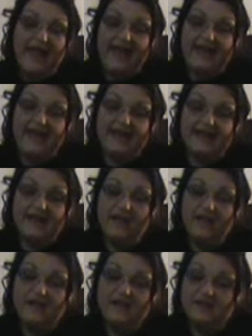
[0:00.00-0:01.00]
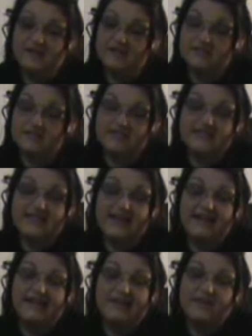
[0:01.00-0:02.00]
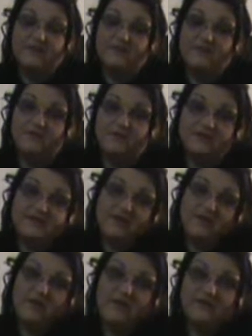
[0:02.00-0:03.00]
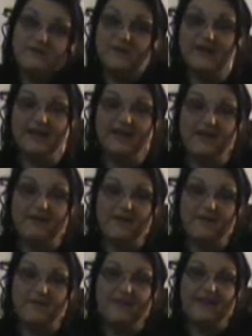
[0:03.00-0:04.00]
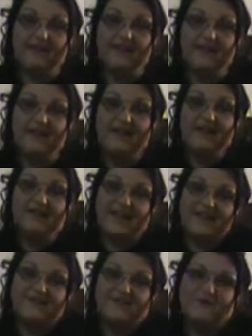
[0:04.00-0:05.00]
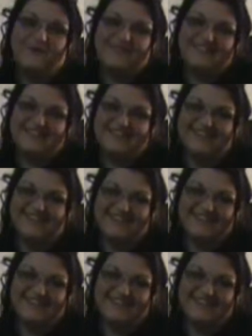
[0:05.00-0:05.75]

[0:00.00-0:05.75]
And just stay tuned. We'll see what else we can come up with. Thanks for watching.